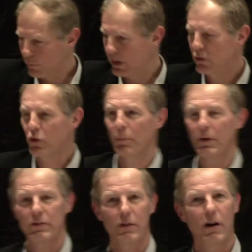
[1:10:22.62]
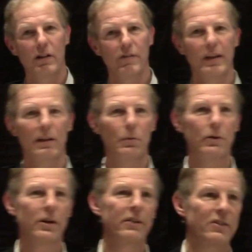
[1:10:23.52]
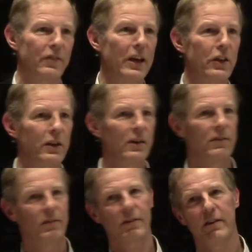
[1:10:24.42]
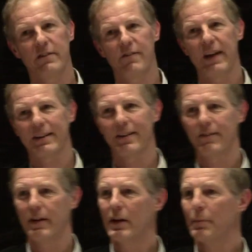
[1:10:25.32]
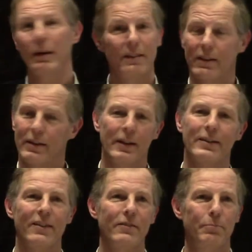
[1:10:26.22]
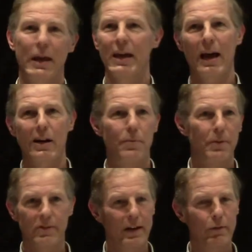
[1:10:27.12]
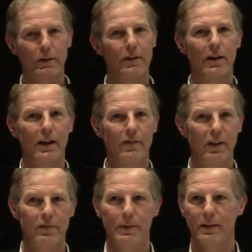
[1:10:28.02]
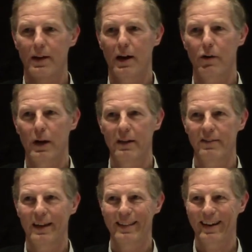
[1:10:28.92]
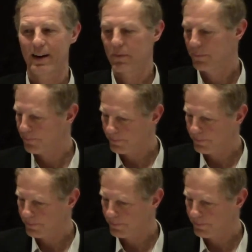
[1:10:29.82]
renewables are all available, conservation is cost effective, but it doesn't pay one hundred percent return on investment. The R O I is not there.